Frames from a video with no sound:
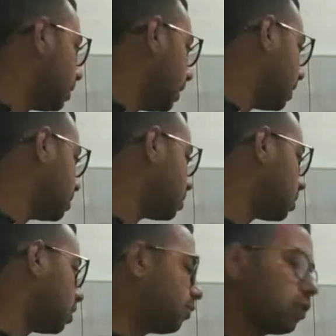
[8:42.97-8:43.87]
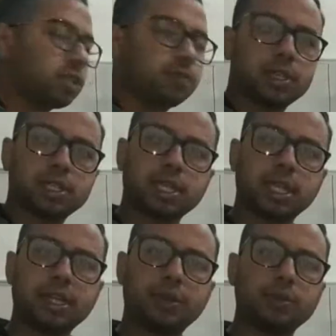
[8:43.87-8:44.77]
that is phosphorus
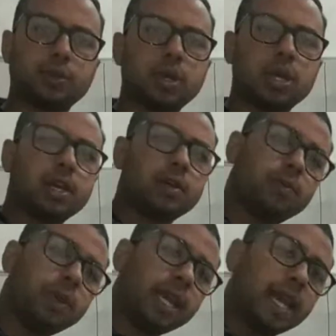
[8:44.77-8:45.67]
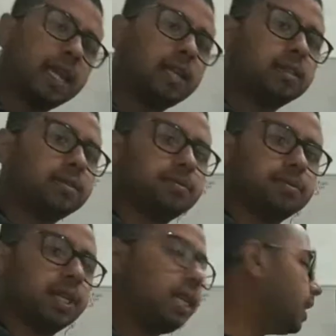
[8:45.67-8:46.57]
32. We had
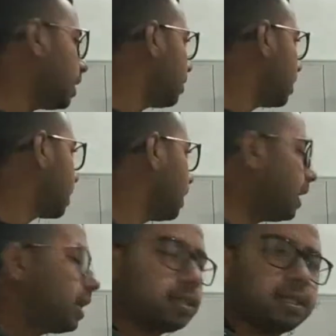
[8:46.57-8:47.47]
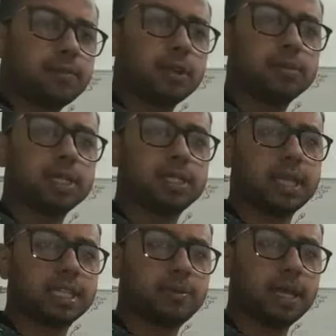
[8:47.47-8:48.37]
cleared from
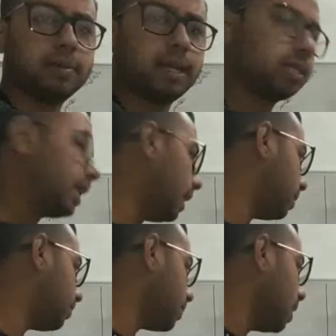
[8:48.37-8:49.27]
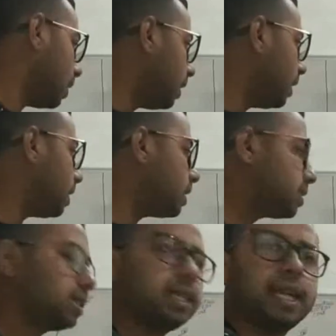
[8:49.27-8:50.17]
this experiment that DNA
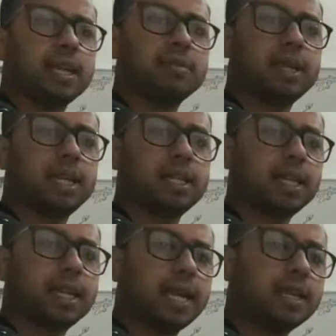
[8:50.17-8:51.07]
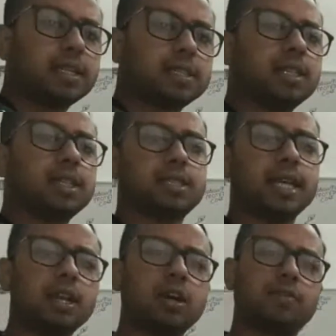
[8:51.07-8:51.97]
is the genetic material that enters in the
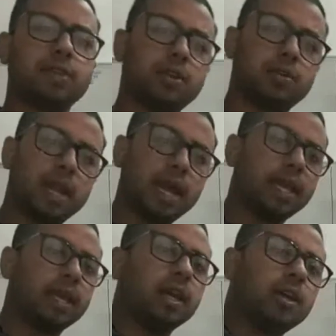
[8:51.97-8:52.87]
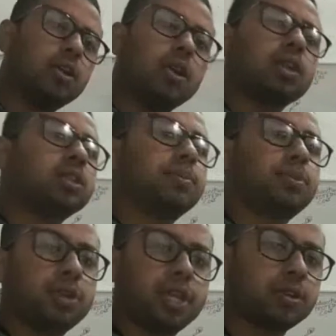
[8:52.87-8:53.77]
cell of E. coli, not the
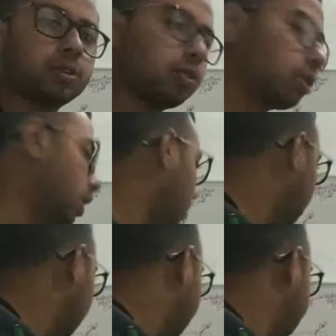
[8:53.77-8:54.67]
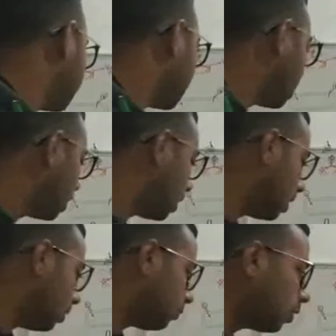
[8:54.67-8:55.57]
protein coat.
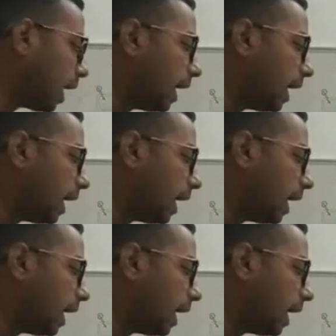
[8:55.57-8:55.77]
For